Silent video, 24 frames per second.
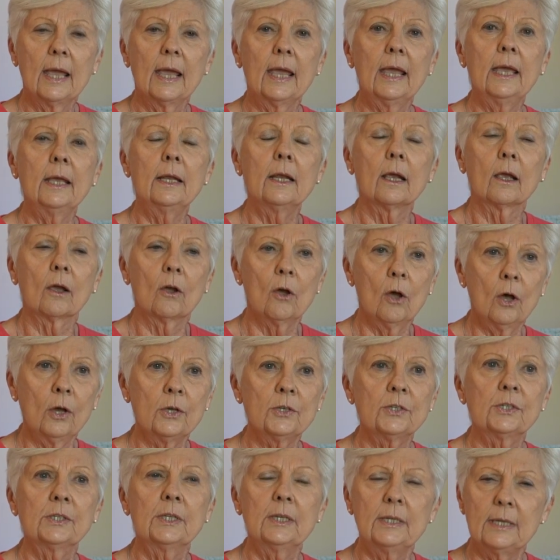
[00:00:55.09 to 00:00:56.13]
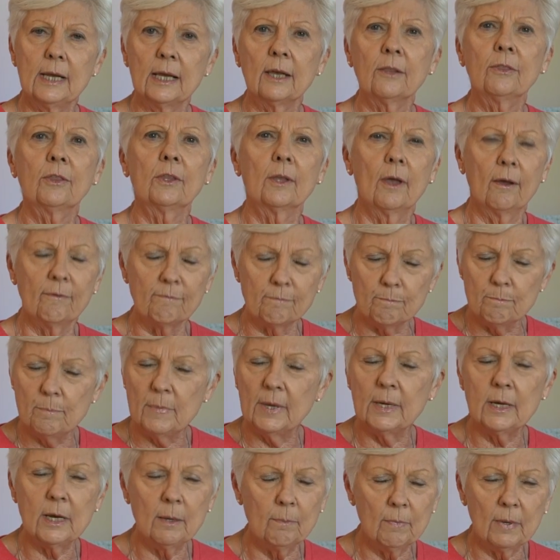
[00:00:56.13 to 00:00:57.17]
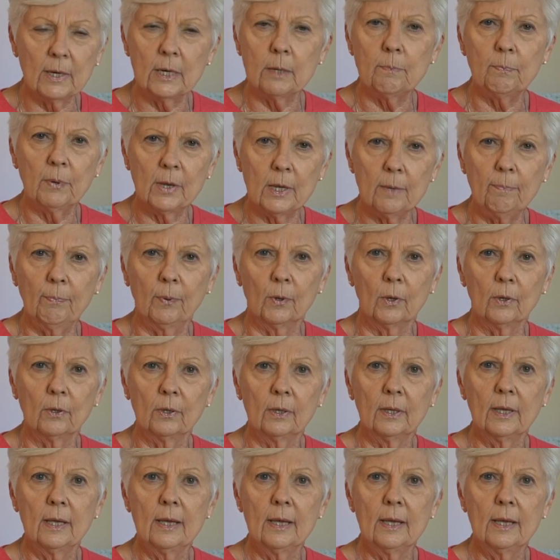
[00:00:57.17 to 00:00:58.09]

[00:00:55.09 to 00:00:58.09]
and it caused the death of many, many people.